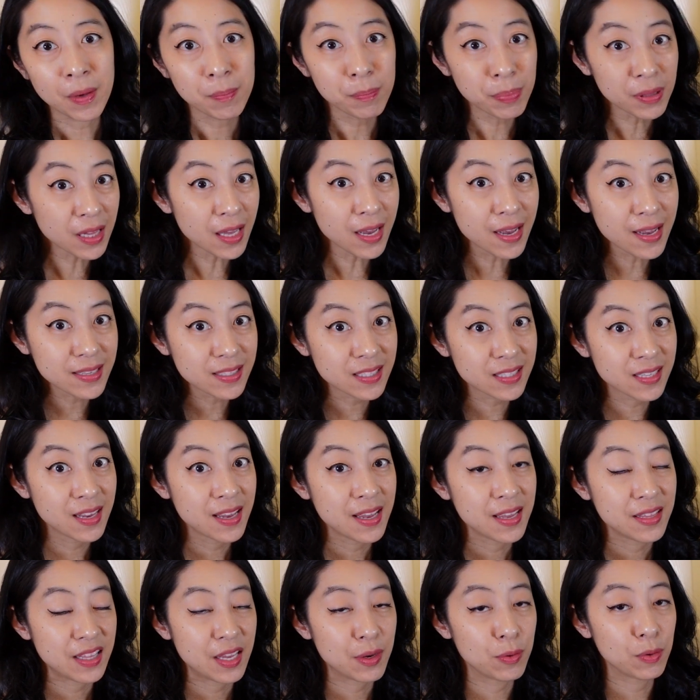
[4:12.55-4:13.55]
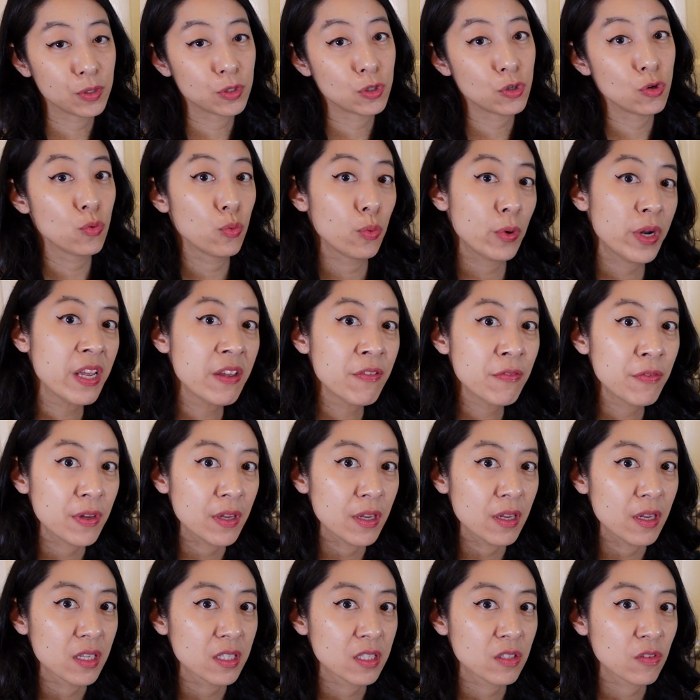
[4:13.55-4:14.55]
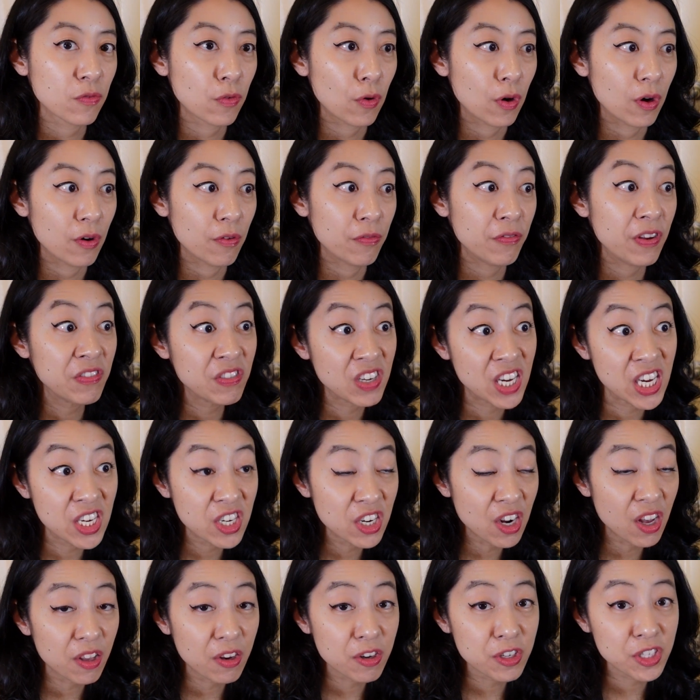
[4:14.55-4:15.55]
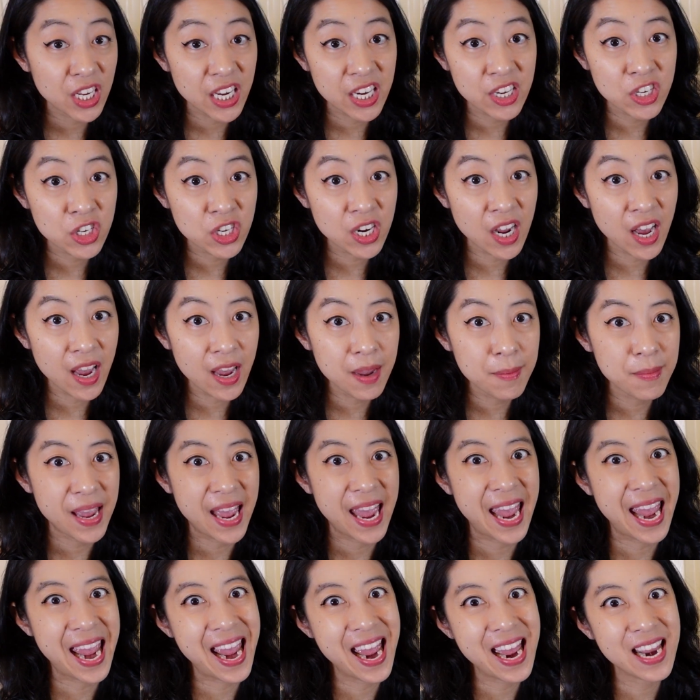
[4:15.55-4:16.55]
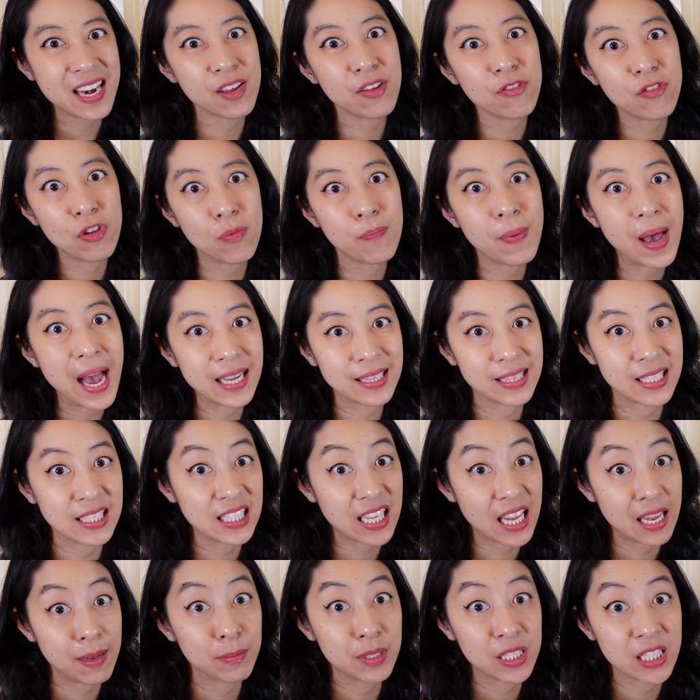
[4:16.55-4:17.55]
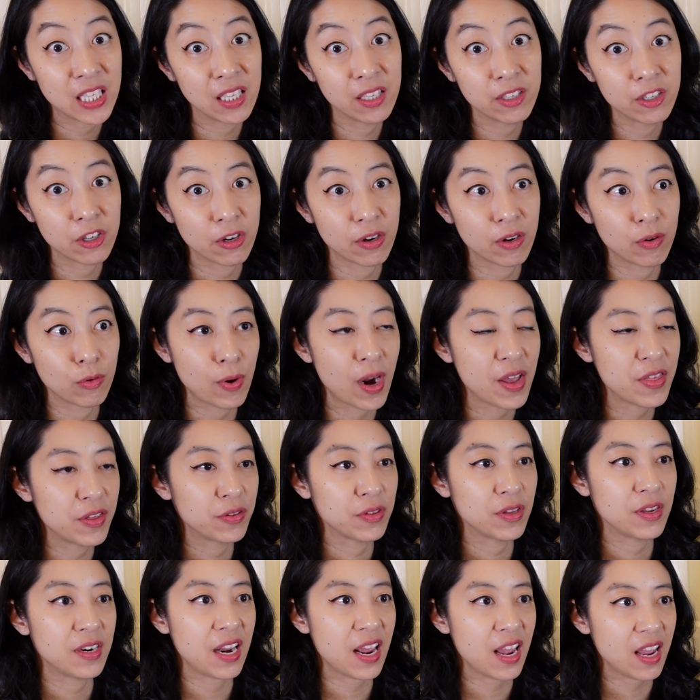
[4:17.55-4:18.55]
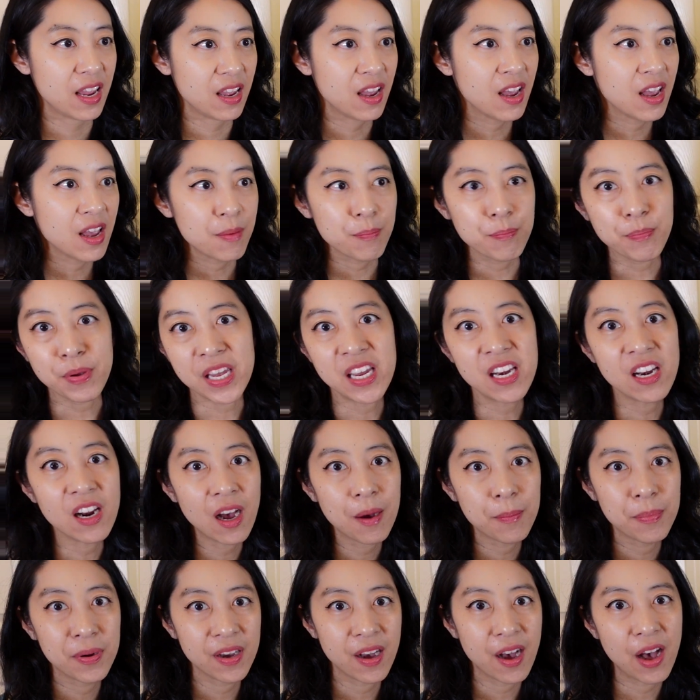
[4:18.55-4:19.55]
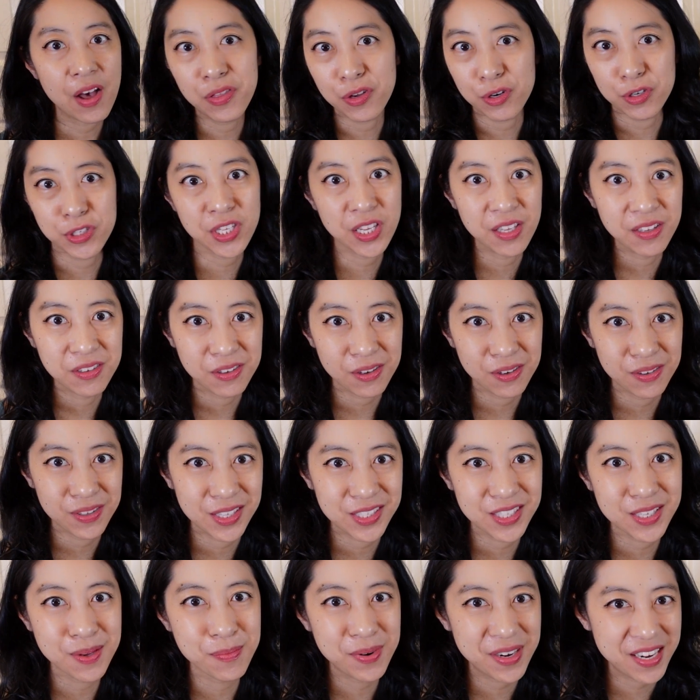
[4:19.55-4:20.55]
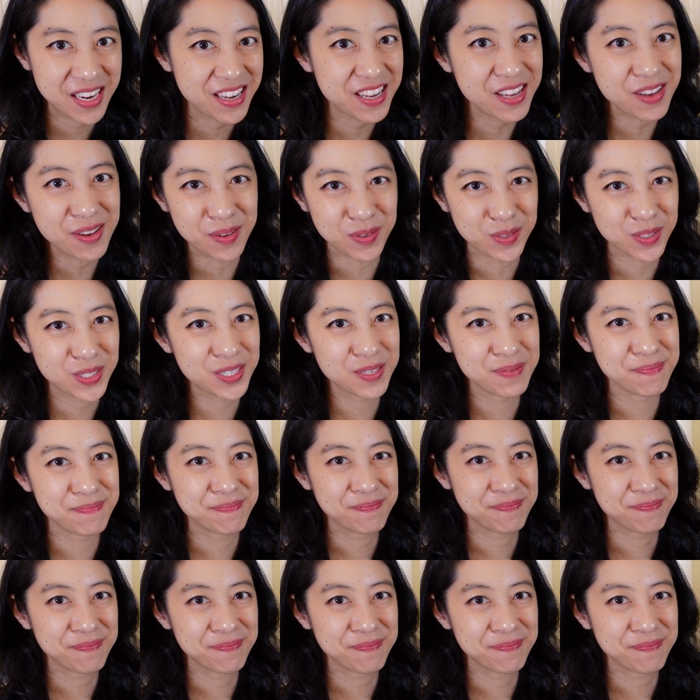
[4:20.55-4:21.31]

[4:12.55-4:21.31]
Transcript: Plus, they will do refills for $15 each time and give you back the same cylinder rather than a beat up other cylinder that somebody used.